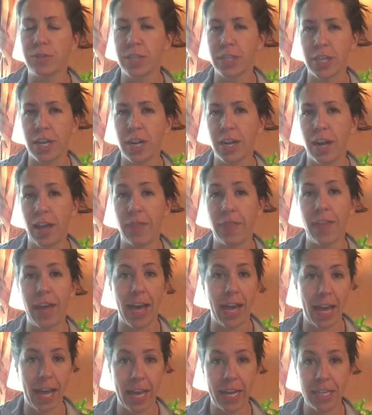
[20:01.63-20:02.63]
return on
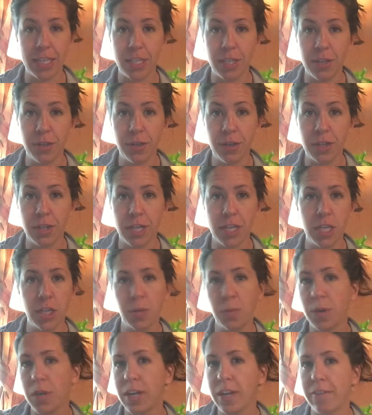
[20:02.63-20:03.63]
that attitude than
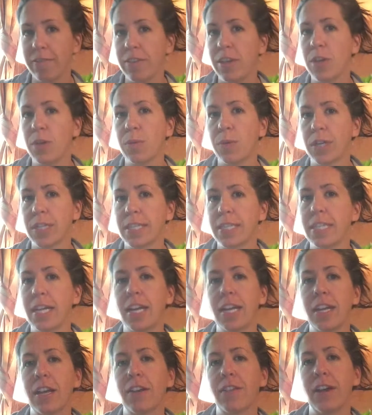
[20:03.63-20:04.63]
you would if you were
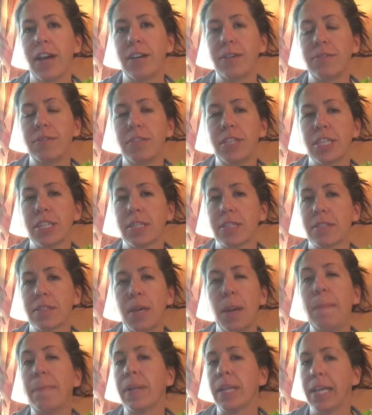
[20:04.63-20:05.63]
standing around just
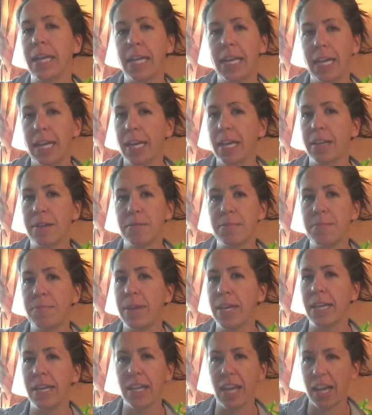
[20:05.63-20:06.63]
complaining and
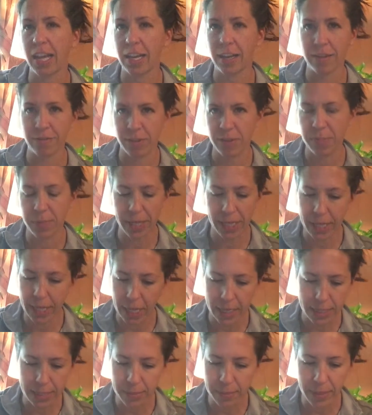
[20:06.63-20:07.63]
being negative and being
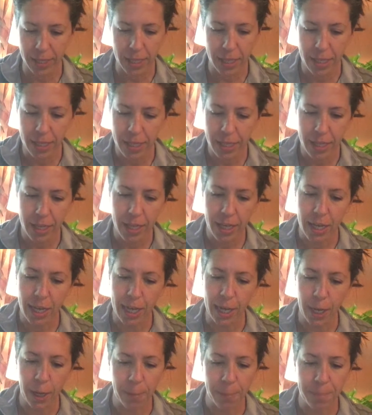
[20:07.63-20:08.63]
gossipy.
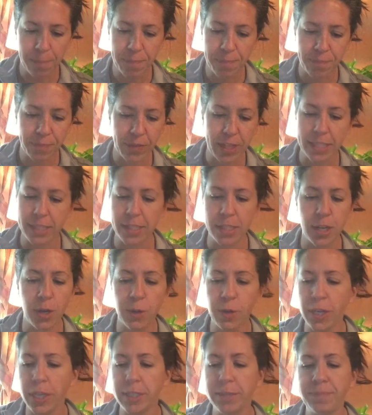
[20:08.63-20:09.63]
It's no
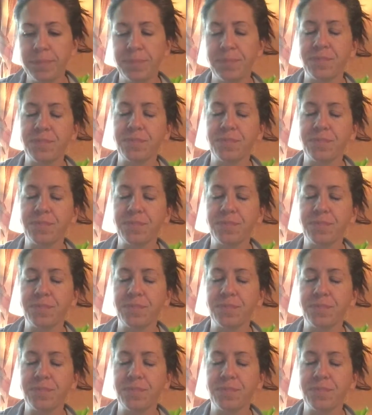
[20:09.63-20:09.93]
good.